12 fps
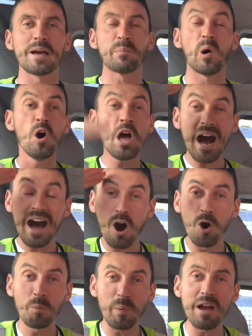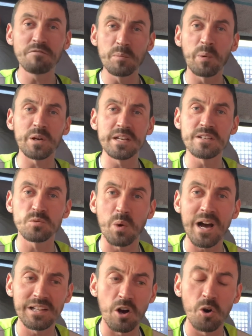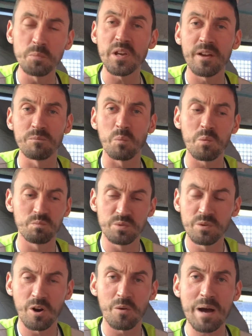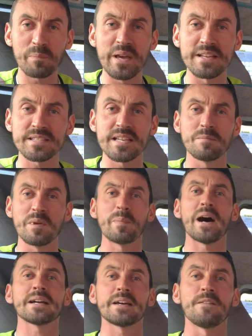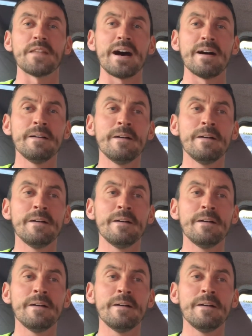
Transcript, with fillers: But I hope everybody as well, I hope you're, you know, happy to see me back and that.